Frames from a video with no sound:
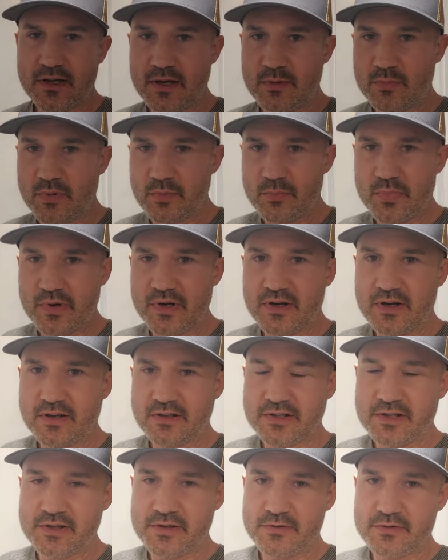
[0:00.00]
I'm
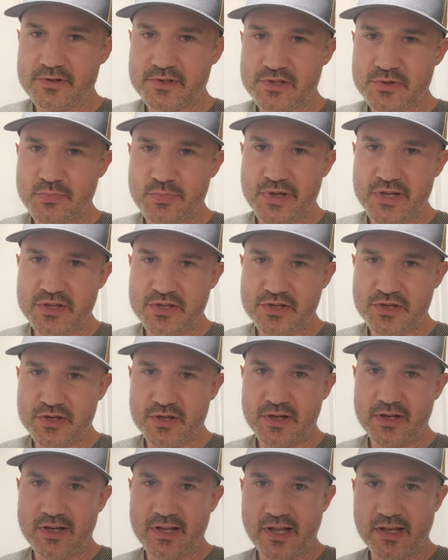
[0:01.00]
preparing to do a
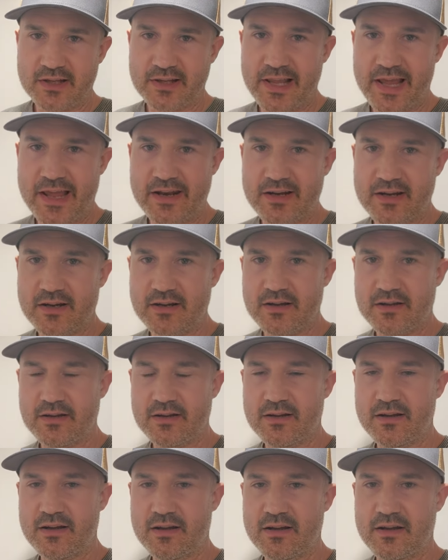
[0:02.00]
speech in Atlanta
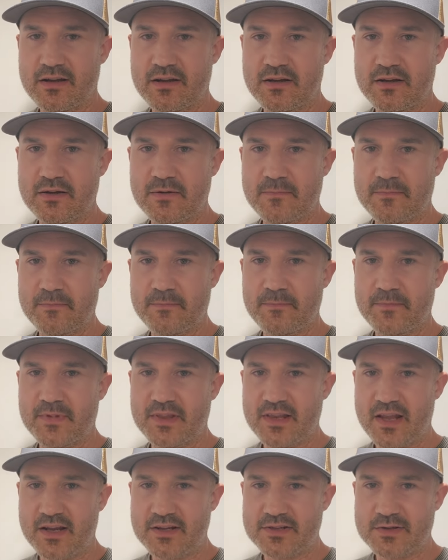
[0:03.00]
um,
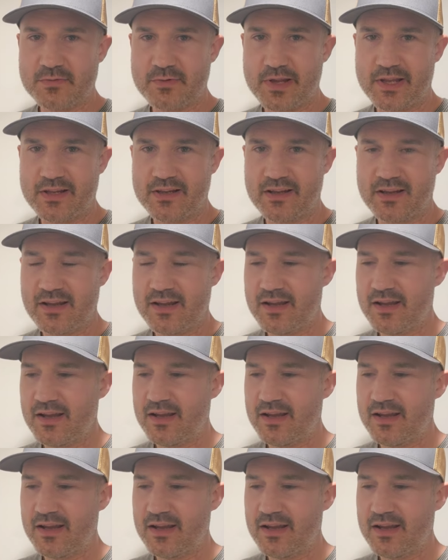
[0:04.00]
next week.